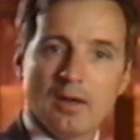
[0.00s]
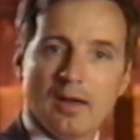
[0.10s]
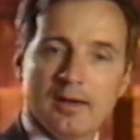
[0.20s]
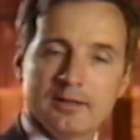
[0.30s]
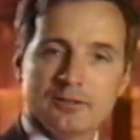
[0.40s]

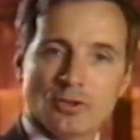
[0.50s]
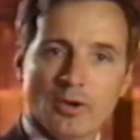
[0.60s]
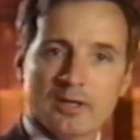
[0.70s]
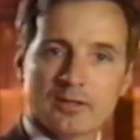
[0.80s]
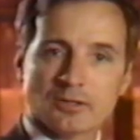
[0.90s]
And in
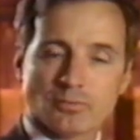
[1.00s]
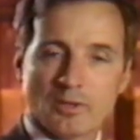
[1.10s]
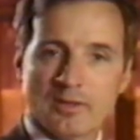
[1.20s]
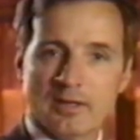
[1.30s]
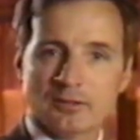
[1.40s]
doing this, we
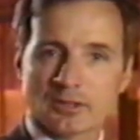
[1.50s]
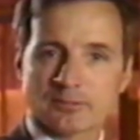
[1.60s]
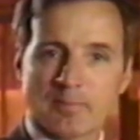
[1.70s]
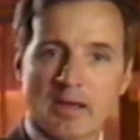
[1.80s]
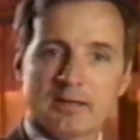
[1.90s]
then
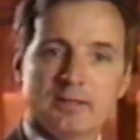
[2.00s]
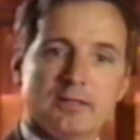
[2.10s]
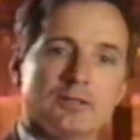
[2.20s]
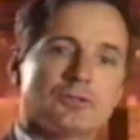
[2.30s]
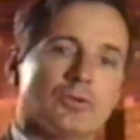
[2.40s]
expanded
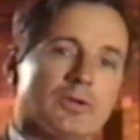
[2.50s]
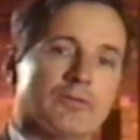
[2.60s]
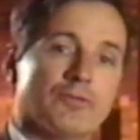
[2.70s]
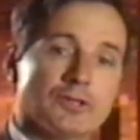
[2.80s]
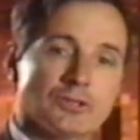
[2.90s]
into an
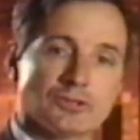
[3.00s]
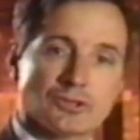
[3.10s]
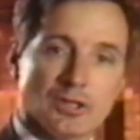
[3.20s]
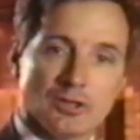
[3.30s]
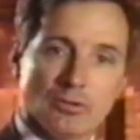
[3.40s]

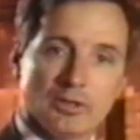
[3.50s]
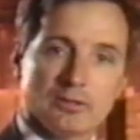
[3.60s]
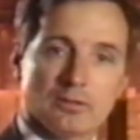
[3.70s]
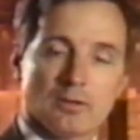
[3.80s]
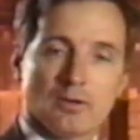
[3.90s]
efficiency unit,
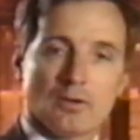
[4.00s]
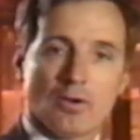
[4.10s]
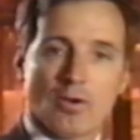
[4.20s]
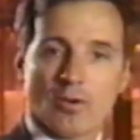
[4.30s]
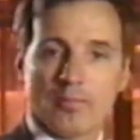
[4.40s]

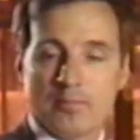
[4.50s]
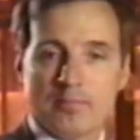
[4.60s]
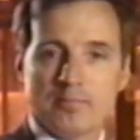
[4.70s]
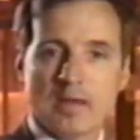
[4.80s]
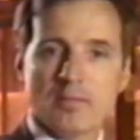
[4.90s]
or
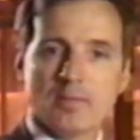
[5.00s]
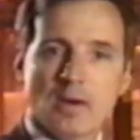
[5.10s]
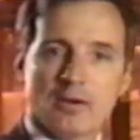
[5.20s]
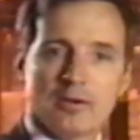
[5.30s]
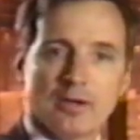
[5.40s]
maybe
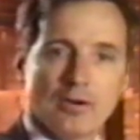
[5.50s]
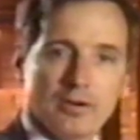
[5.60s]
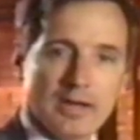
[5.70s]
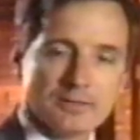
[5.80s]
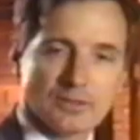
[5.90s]
better
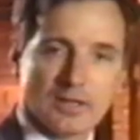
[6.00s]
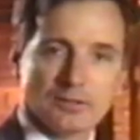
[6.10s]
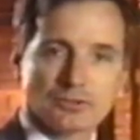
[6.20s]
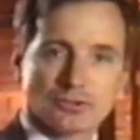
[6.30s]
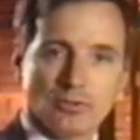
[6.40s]
known as a
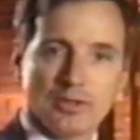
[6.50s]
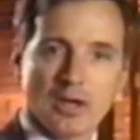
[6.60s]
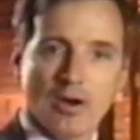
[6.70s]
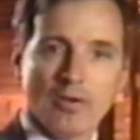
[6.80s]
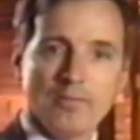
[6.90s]

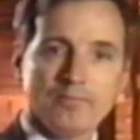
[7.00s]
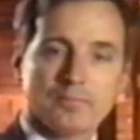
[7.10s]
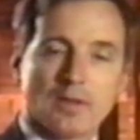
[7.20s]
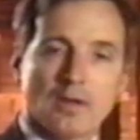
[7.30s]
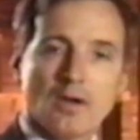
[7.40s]
studio.
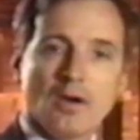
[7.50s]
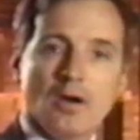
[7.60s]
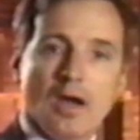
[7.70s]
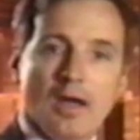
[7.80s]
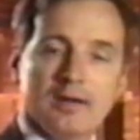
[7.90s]

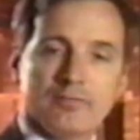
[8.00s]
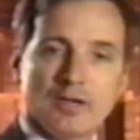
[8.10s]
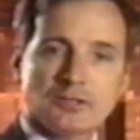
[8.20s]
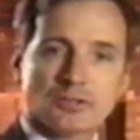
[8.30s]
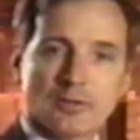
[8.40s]
And
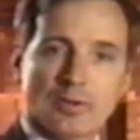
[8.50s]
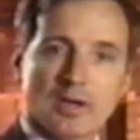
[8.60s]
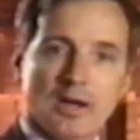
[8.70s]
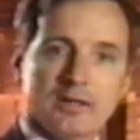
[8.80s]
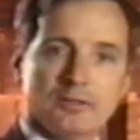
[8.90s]
eventually we
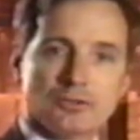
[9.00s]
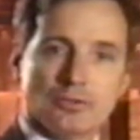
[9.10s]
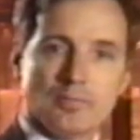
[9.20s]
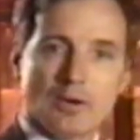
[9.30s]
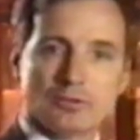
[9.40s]
got
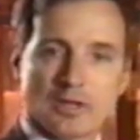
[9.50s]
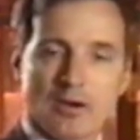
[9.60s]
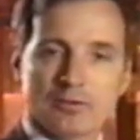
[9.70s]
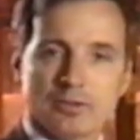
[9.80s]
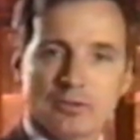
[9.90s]
into
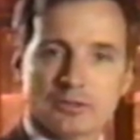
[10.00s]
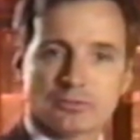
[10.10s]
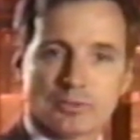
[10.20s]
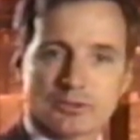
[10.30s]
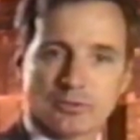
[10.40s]
motel
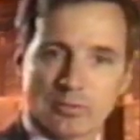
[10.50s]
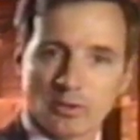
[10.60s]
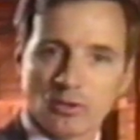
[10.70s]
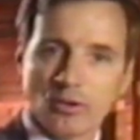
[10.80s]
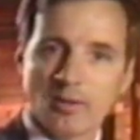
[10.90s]
units, which you
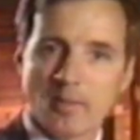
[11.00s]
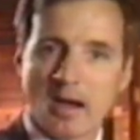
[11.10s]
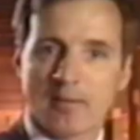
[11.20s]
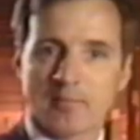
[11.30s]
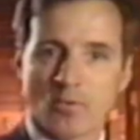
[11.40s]
will learn
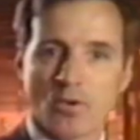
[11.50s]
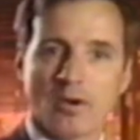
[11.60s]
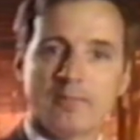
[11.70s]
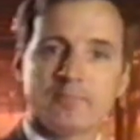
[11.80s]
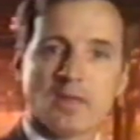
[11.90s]
about
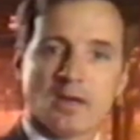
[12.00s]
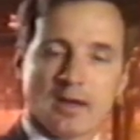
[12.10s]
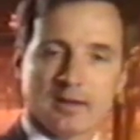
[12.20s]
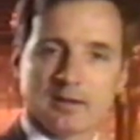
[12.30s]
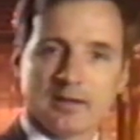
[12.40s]
more
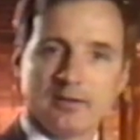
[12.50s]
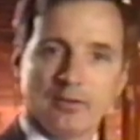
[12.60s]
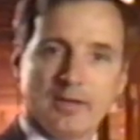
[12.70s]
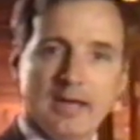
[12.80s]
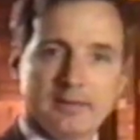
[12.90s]
at a
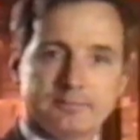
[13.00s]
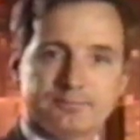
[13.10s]
later date.